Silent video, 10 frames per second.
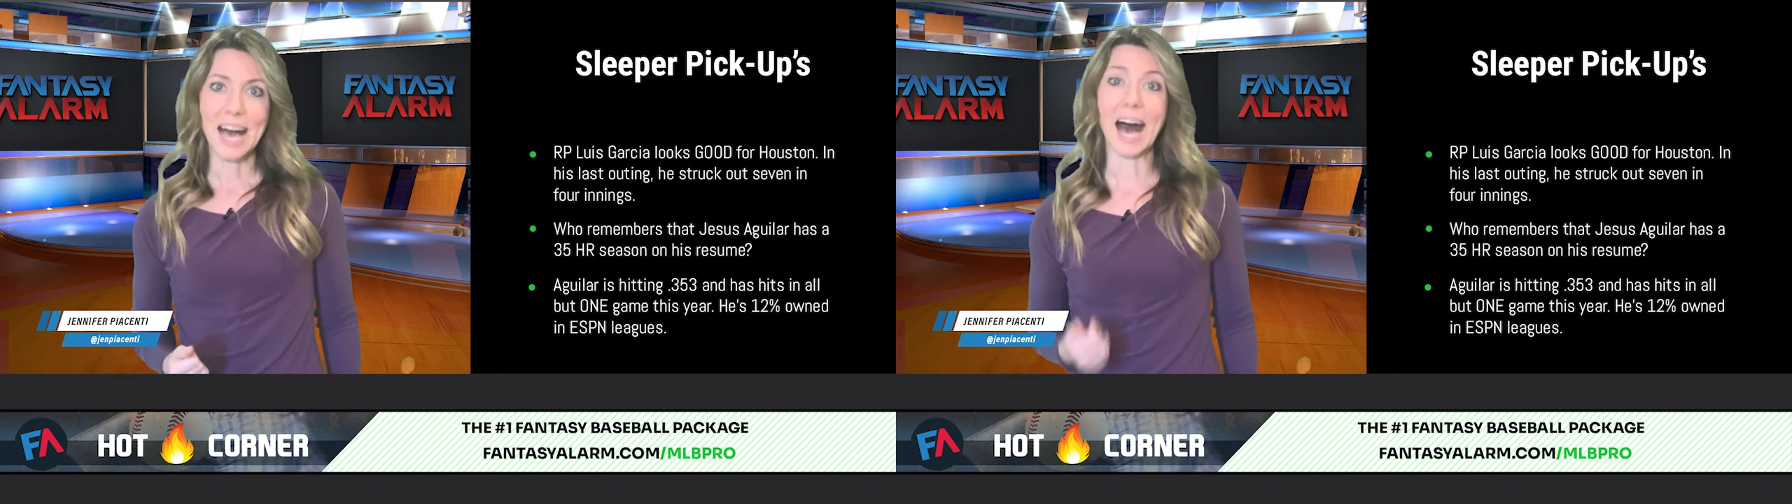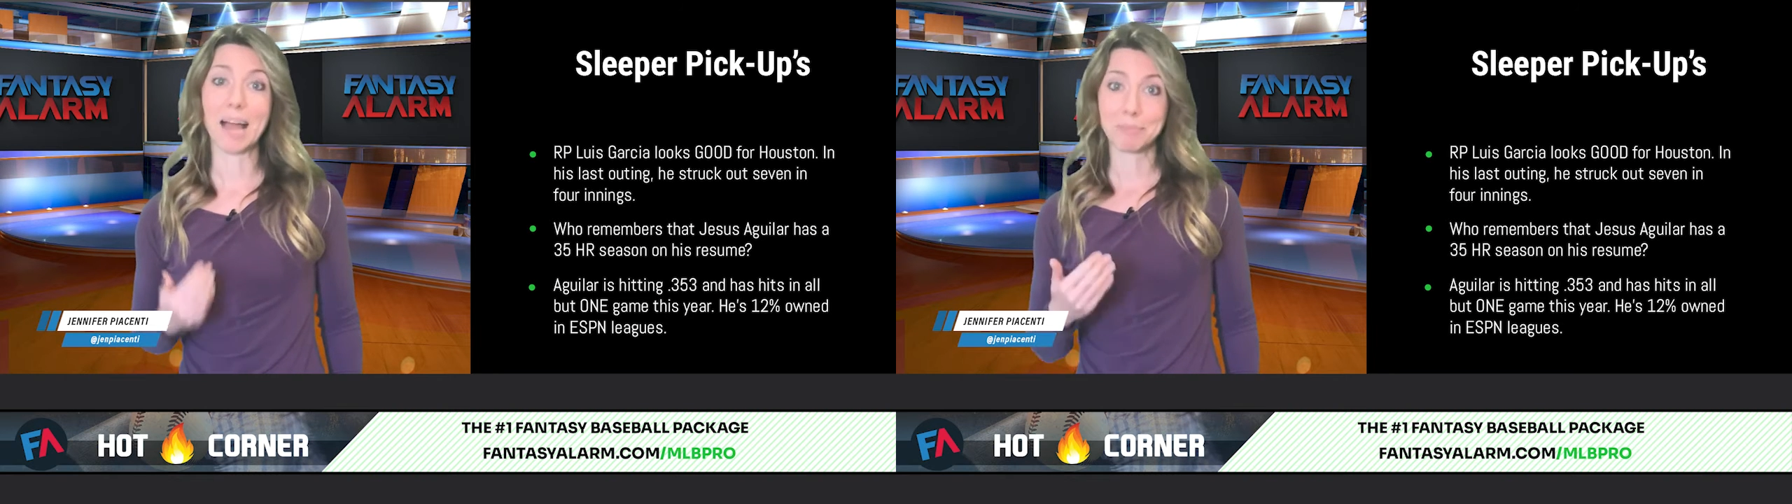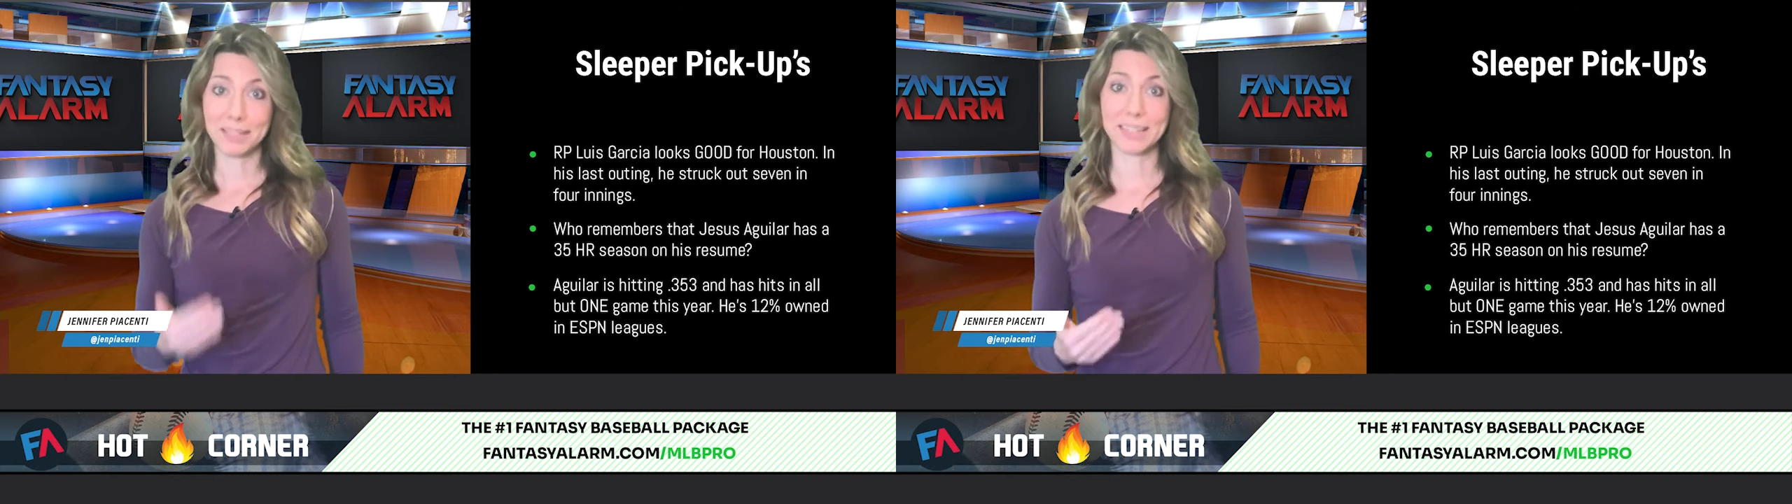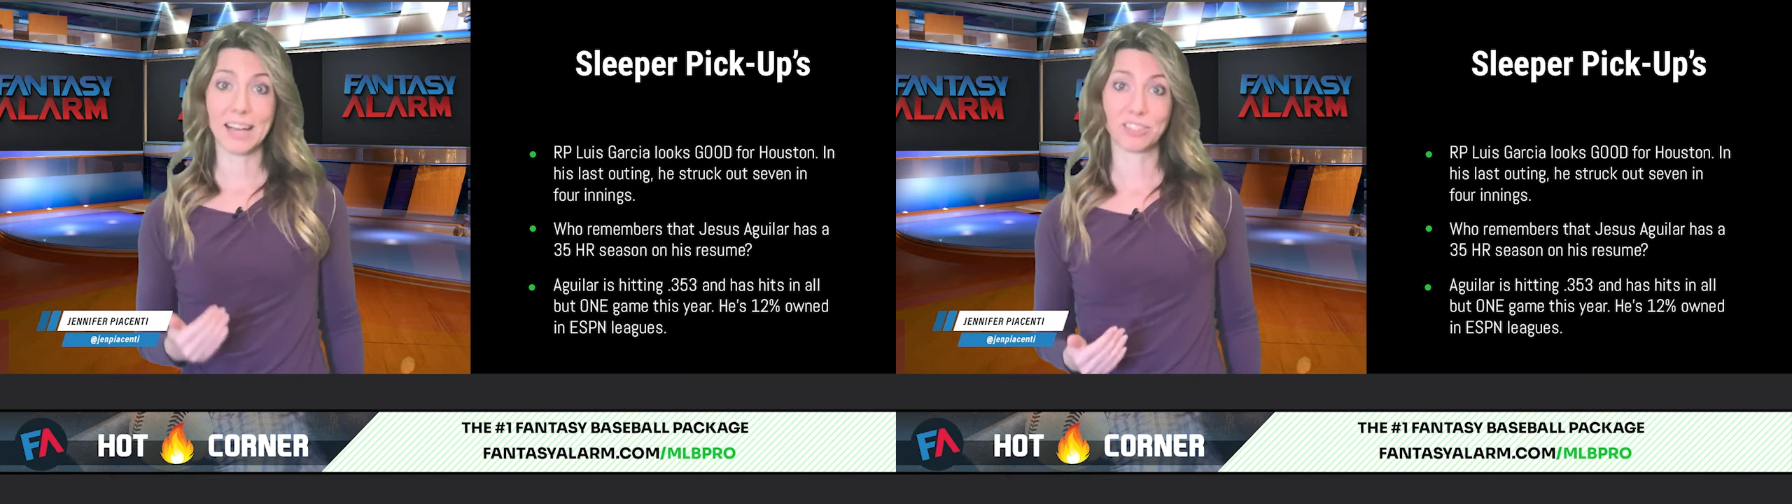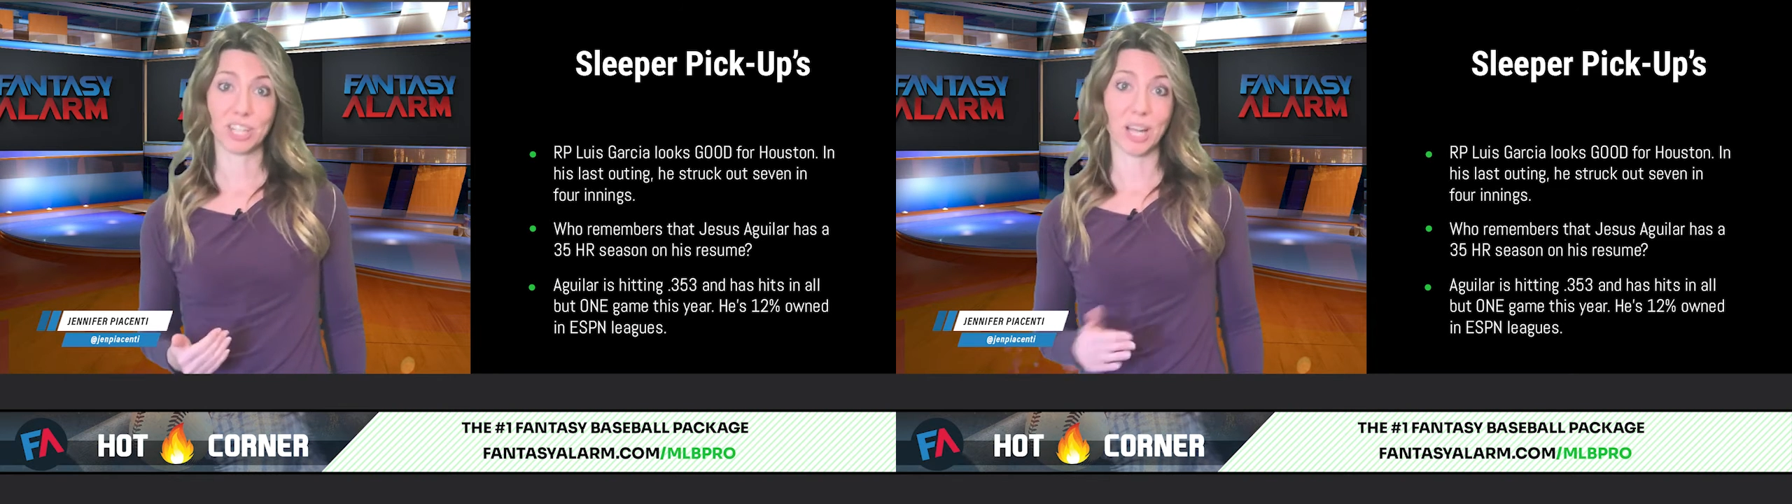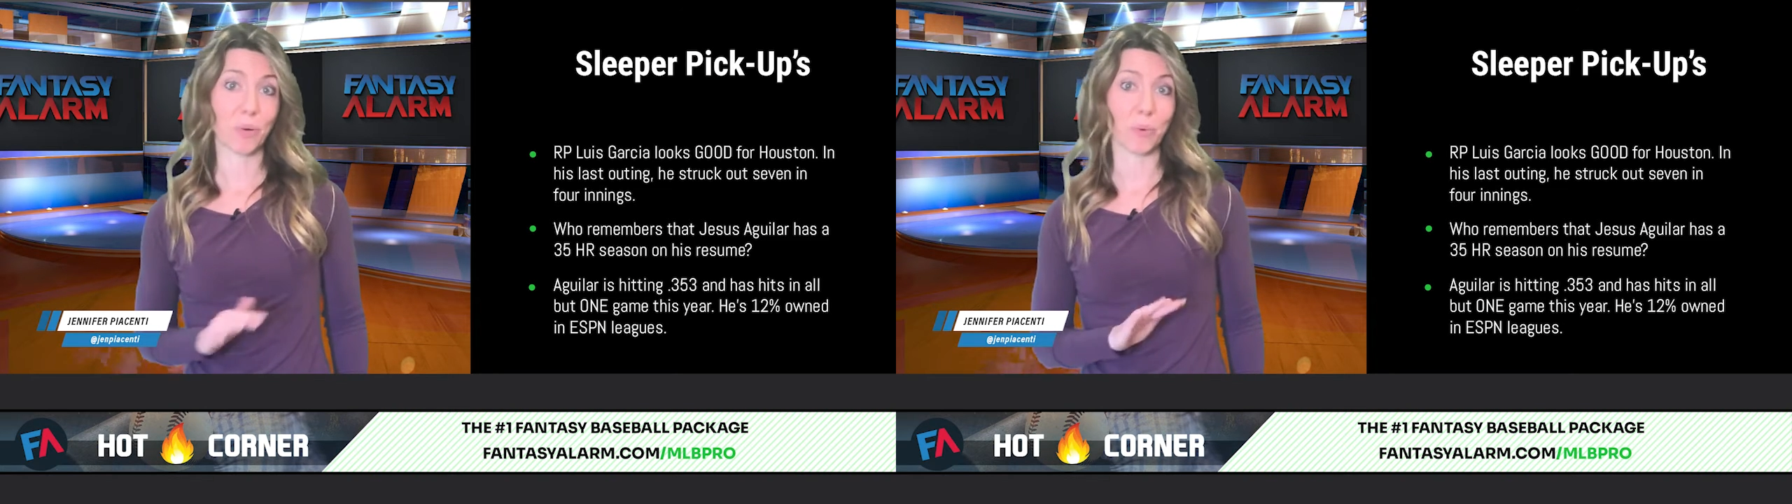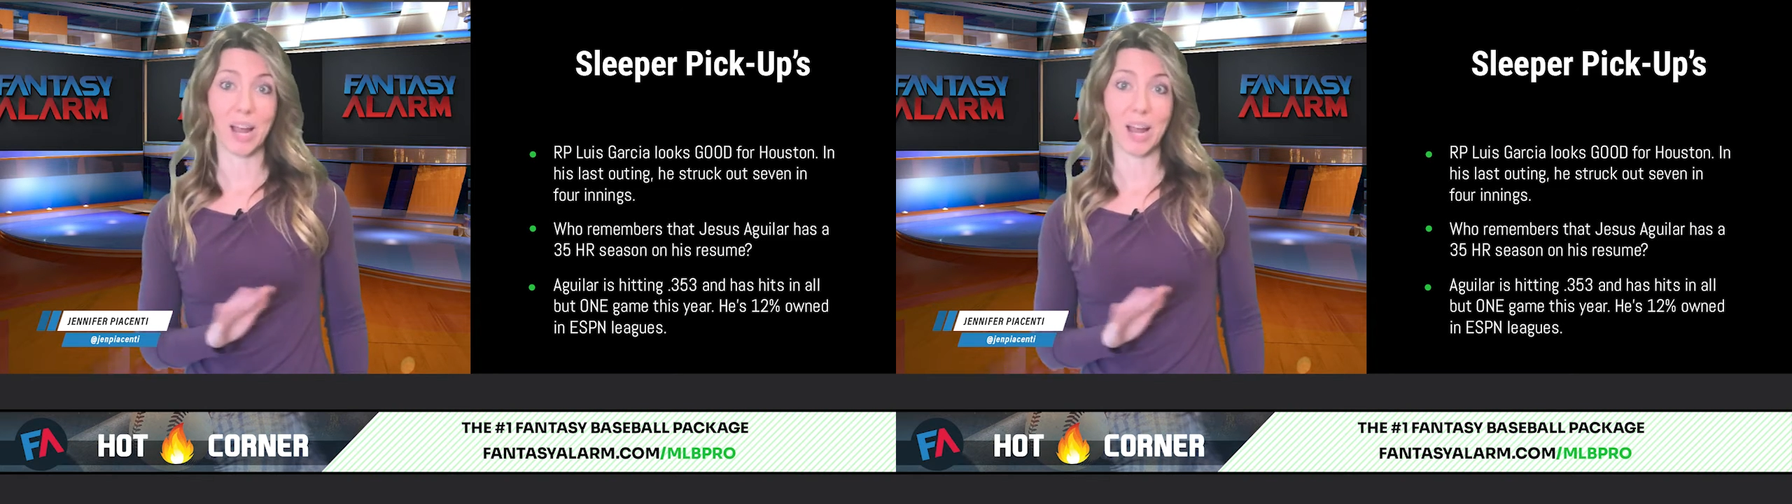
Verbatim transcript: I'm stashing